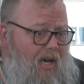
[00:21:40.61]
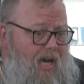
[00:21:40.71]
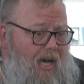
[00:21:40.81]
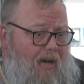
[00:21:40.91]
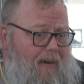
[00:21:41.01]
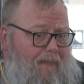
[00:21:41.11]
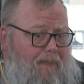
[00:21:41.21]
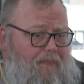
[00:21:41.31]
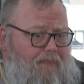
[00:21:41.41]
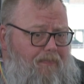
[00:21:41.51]

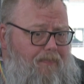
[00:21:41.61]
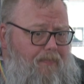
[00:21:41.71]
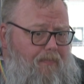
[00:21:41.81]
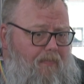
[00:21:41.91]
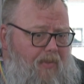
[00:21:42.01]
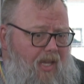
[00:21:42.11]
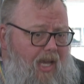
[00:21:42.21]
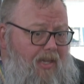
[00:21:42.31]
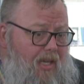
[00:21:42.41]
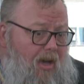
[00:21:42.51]
And
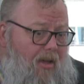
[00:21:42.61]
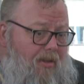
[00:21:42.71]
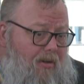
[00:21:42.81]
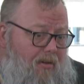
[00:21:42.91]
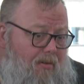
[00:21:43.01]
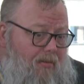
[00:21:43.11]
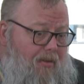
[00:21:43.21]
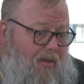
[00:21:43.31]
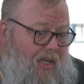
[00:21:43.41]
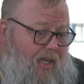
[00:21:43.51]
the other
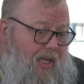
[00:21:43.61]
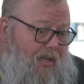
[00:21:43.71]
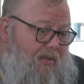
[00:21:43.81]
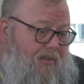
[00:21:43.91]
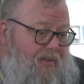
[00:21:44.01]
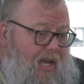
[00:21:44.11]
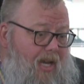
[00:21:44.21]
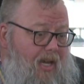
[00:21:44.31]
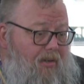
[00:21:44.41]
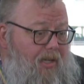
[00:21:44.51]
thing is
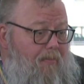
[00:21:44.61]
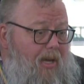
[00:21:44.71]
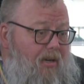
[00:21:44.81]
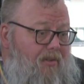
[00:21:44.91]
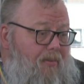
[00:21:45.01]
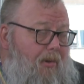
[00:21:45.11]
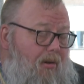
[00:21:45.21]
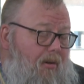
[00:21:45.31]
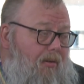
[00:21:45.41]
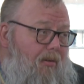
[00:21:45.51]
that it'll get better
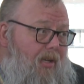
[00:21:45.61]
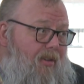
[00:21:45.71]
tomorrow